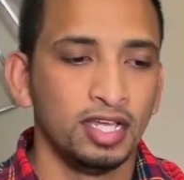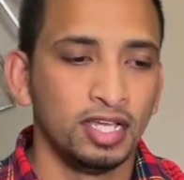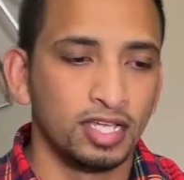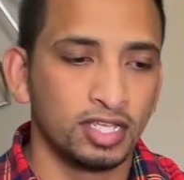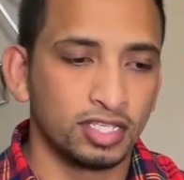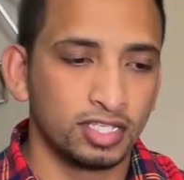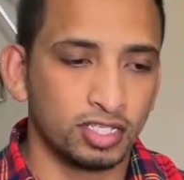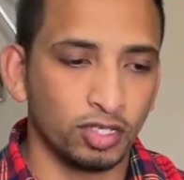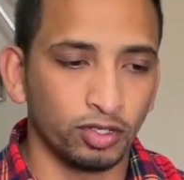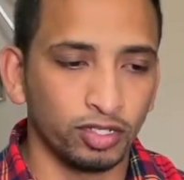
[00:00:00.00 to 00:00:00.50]

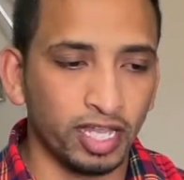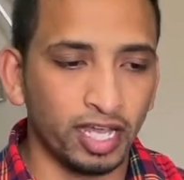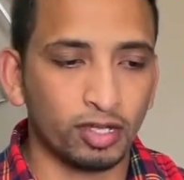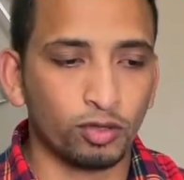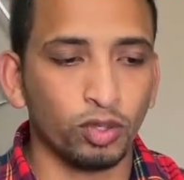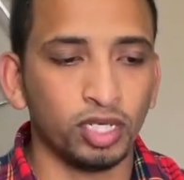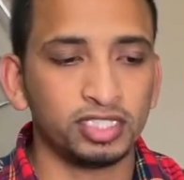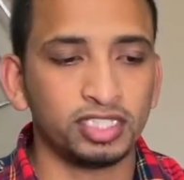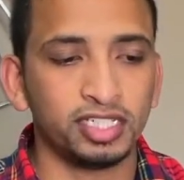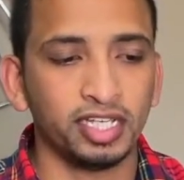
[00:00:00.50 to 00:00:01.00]
So the
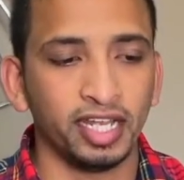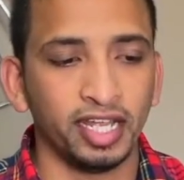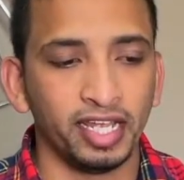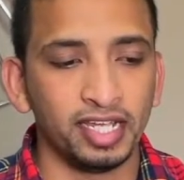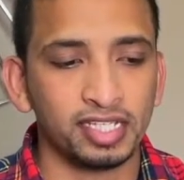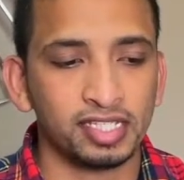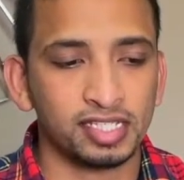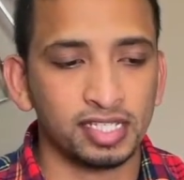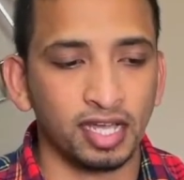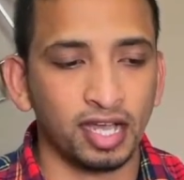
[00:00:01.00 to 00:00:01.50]
question
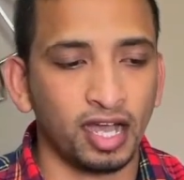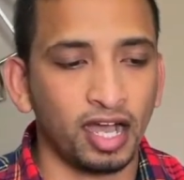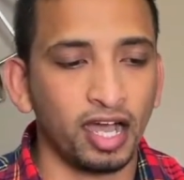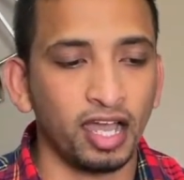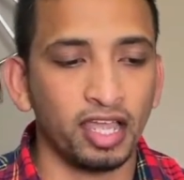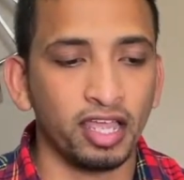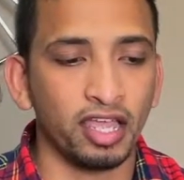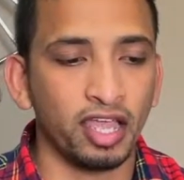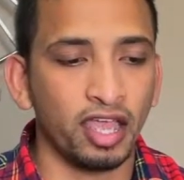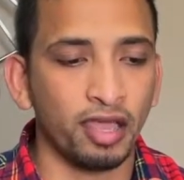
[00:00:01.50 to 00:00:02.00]
is,
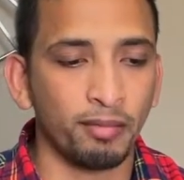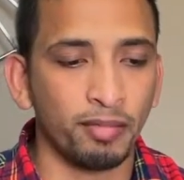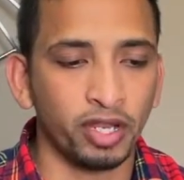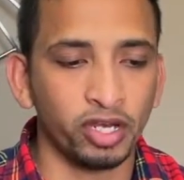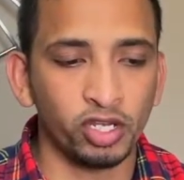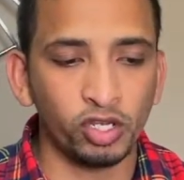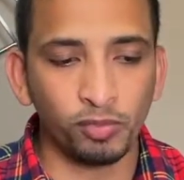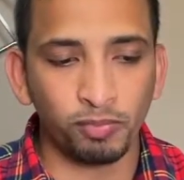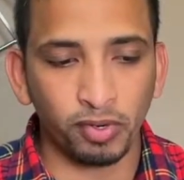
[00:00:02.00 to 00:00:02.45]
I am a new